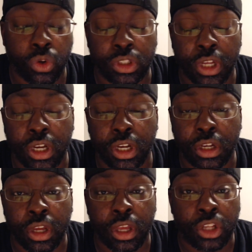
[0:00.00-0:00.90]
they're
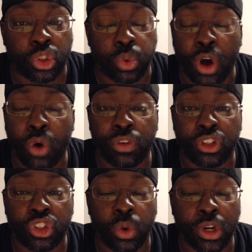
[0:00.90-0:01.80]
12
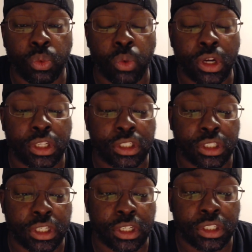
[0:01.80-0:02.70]
and 21 this
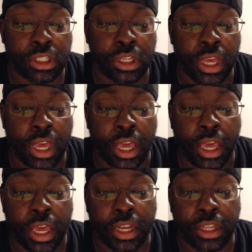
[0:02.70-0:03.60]
season,
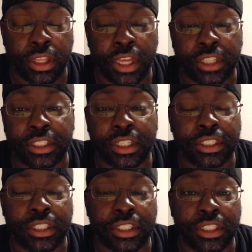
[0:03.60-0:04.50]
and they're
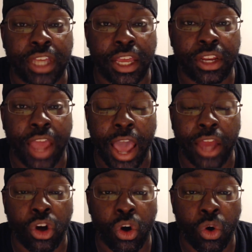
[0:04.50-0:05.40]
6 and 10
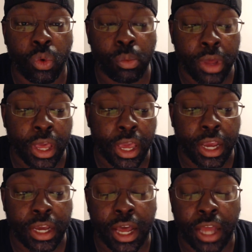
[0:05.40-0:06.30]
at home,
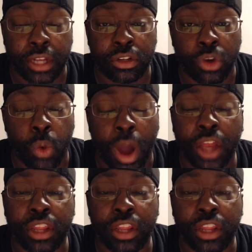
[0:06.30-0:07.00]
and got the wily